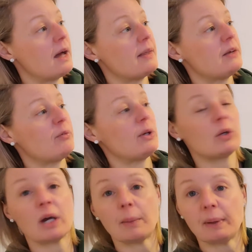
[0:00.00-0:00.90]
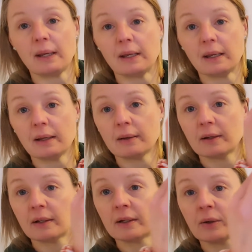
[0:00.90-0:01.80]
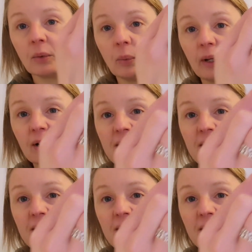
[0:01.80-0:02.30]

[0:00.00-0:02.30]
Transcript: Then if we look up here, we can